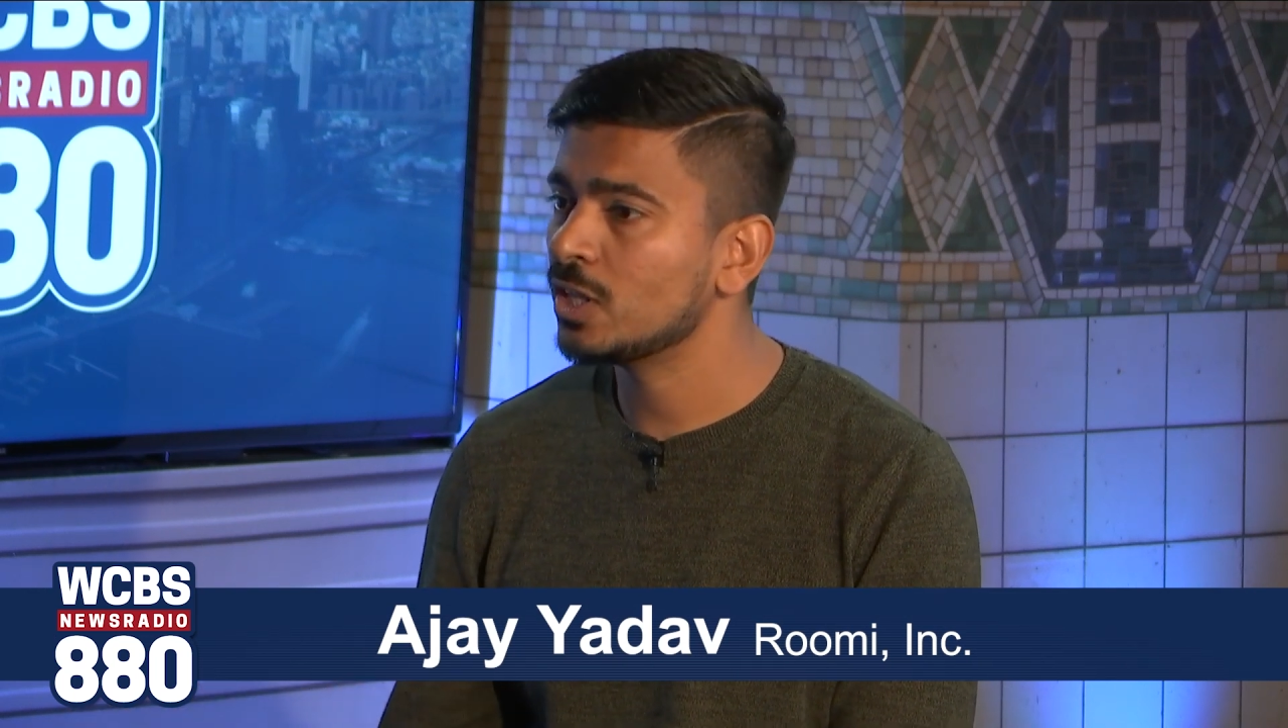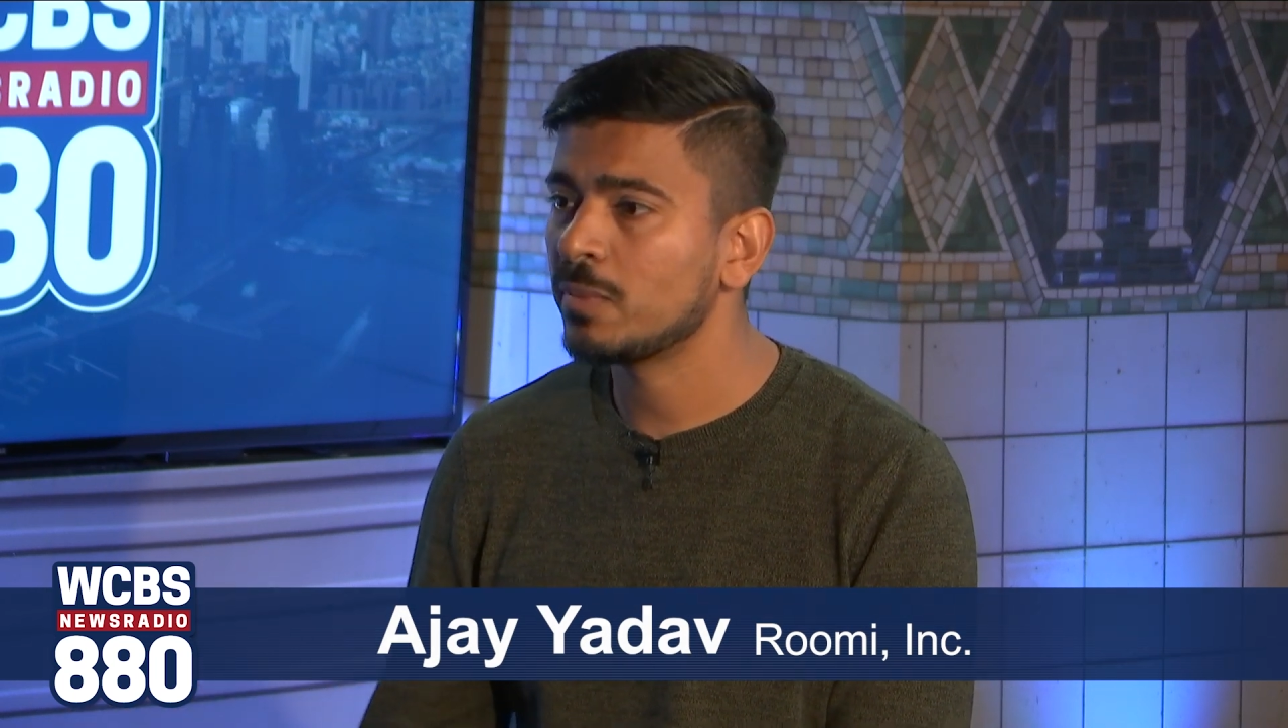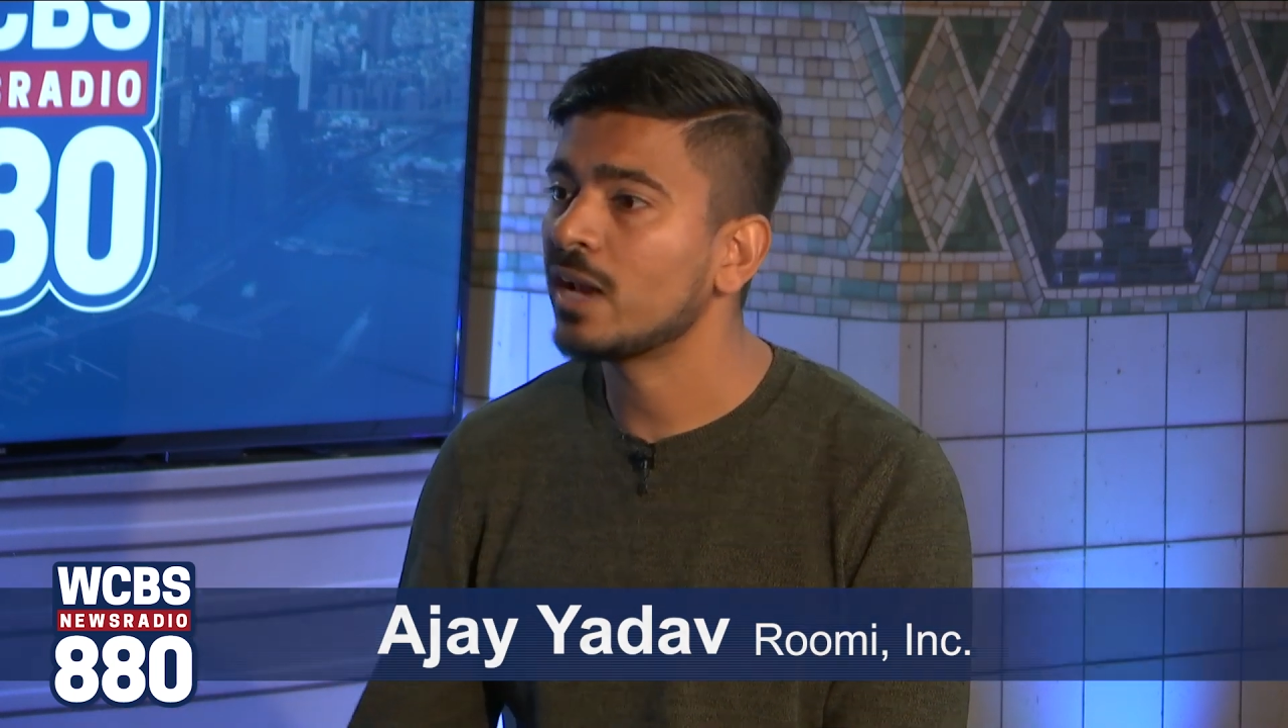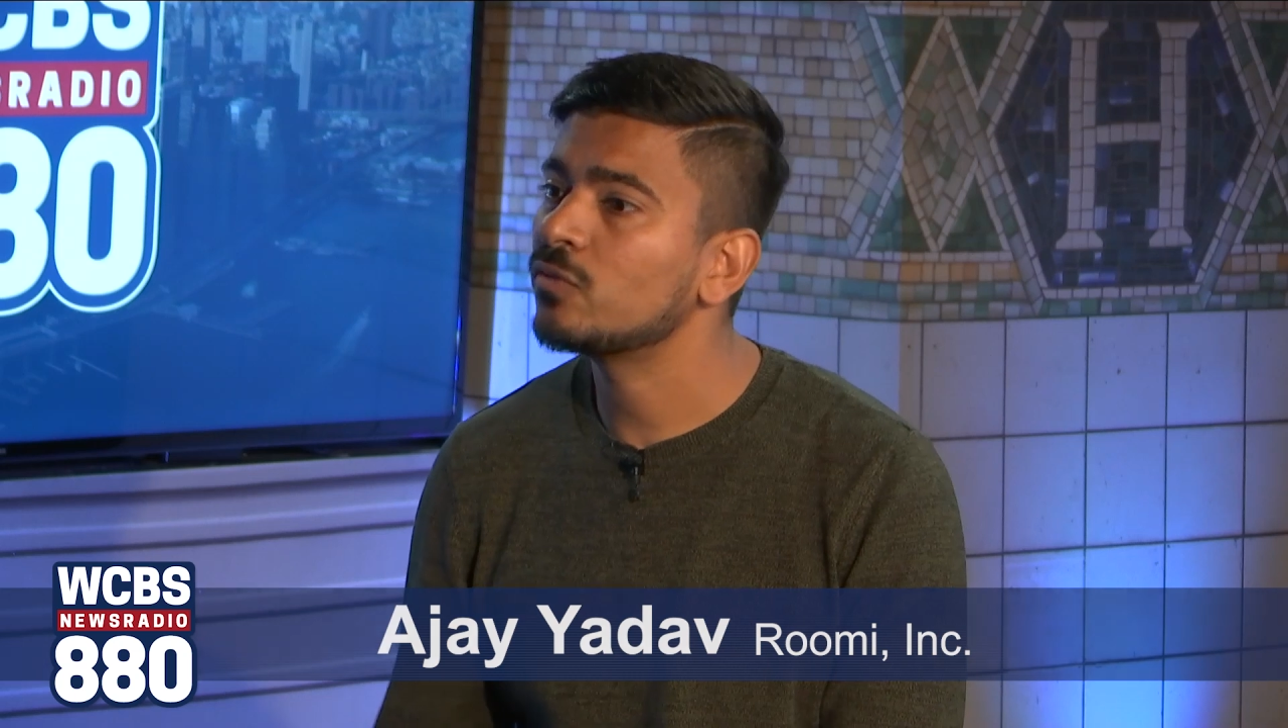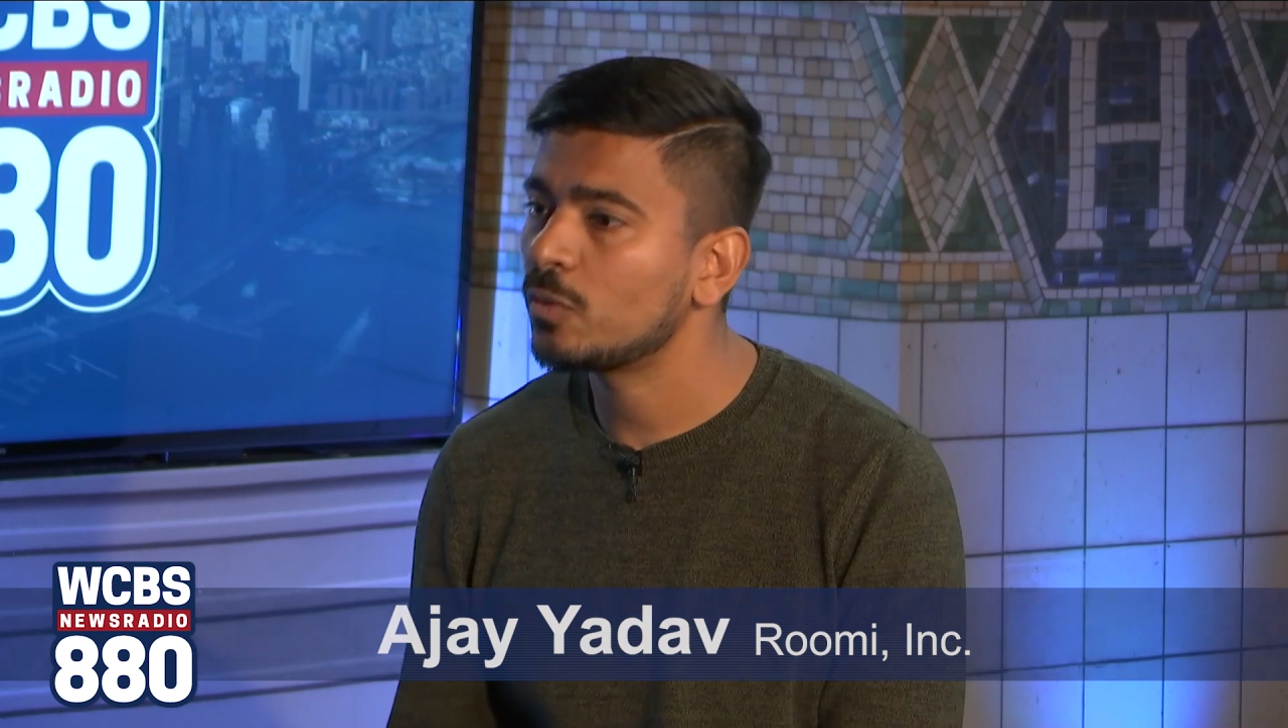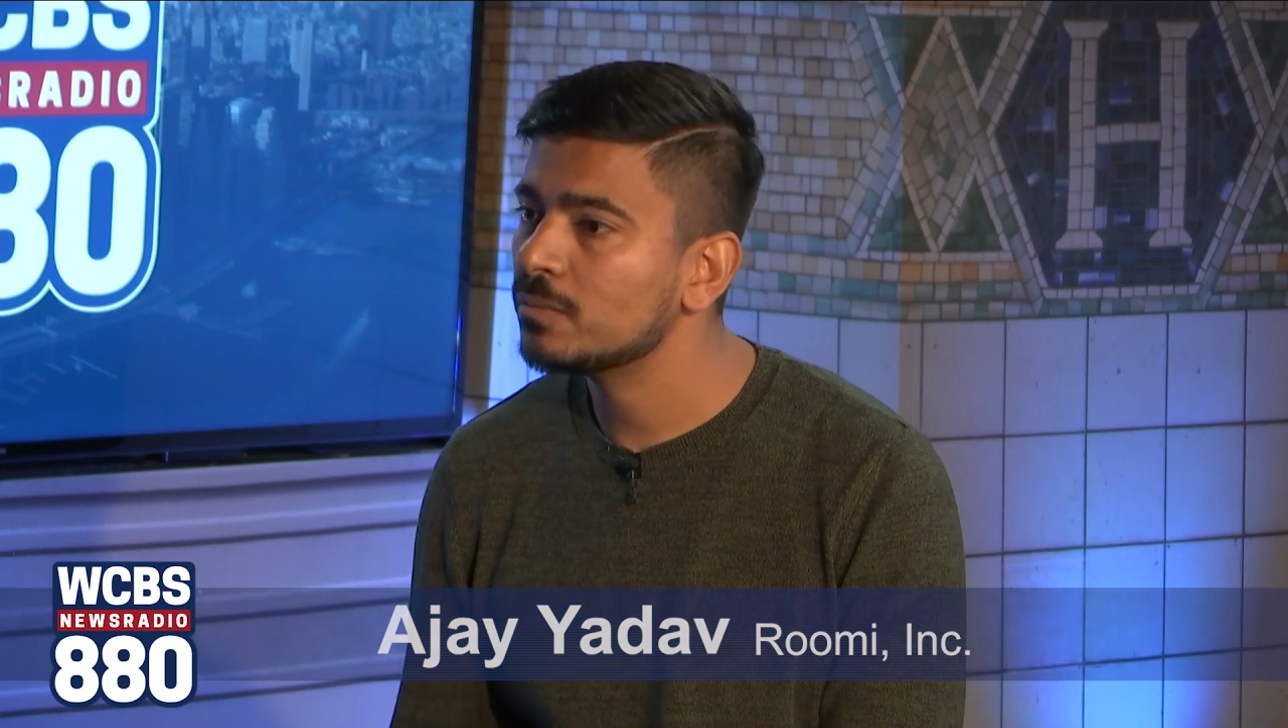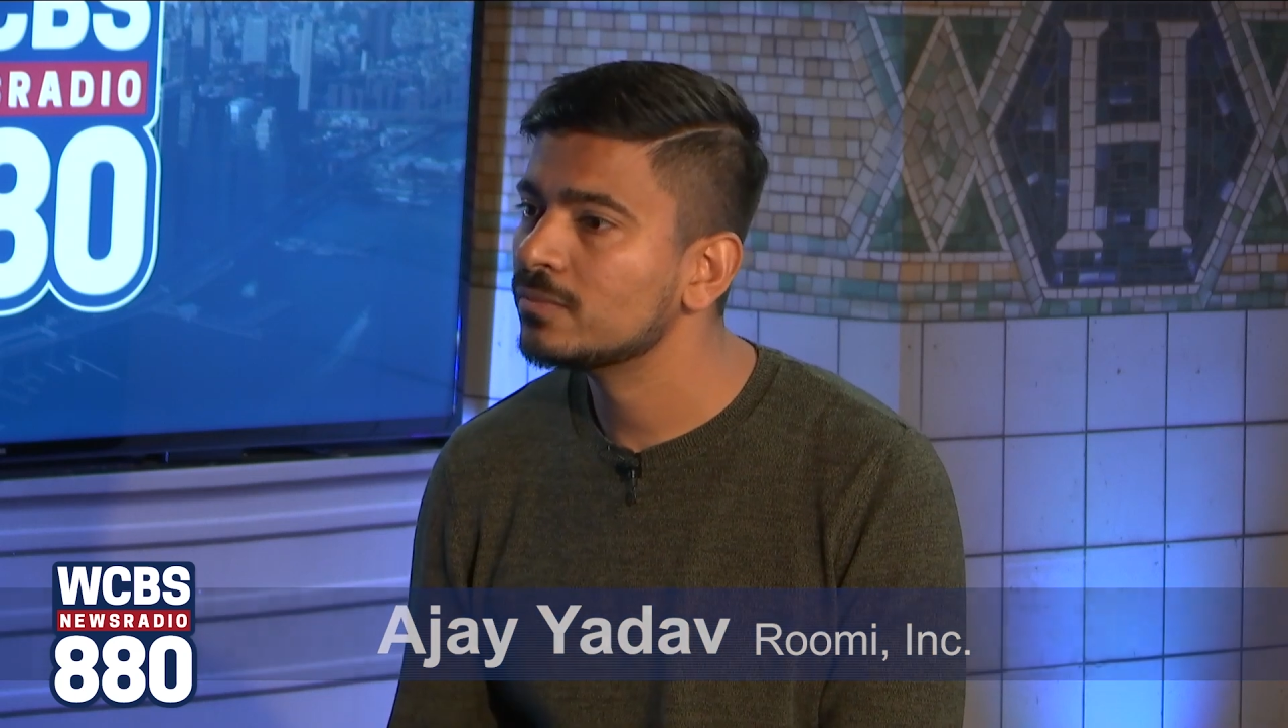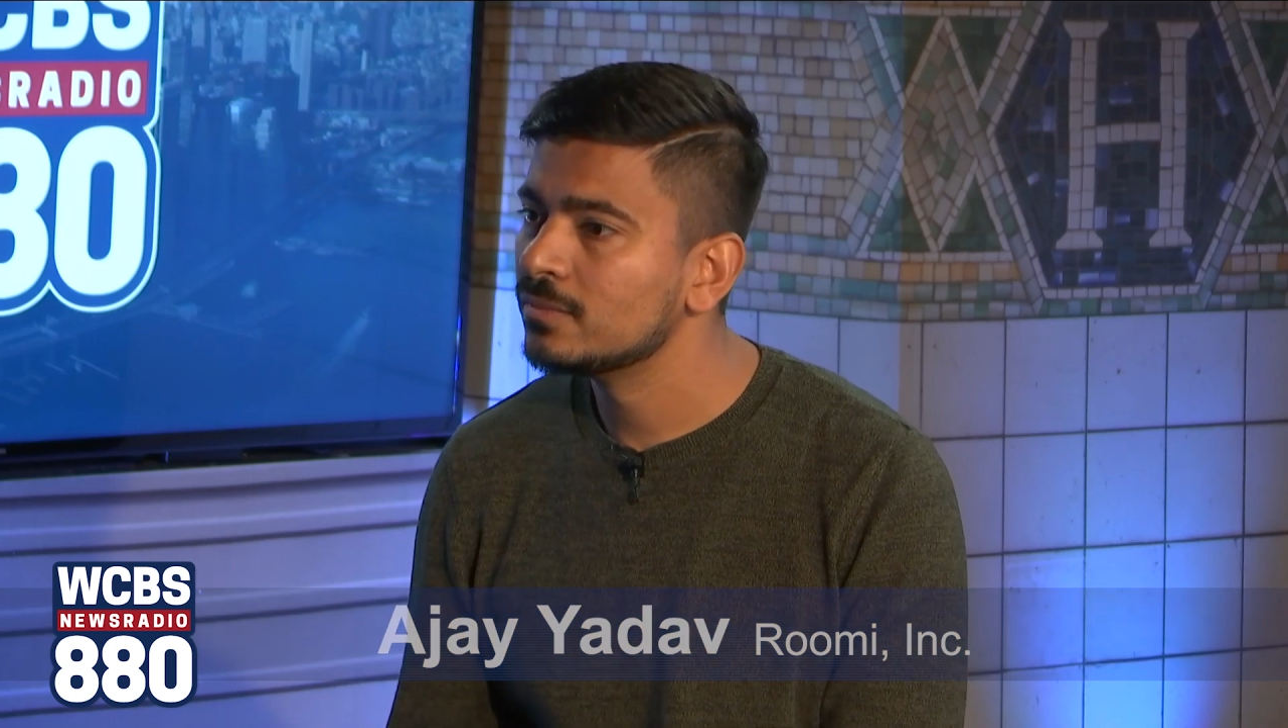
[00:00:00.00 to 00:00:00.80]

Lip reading: to the platform.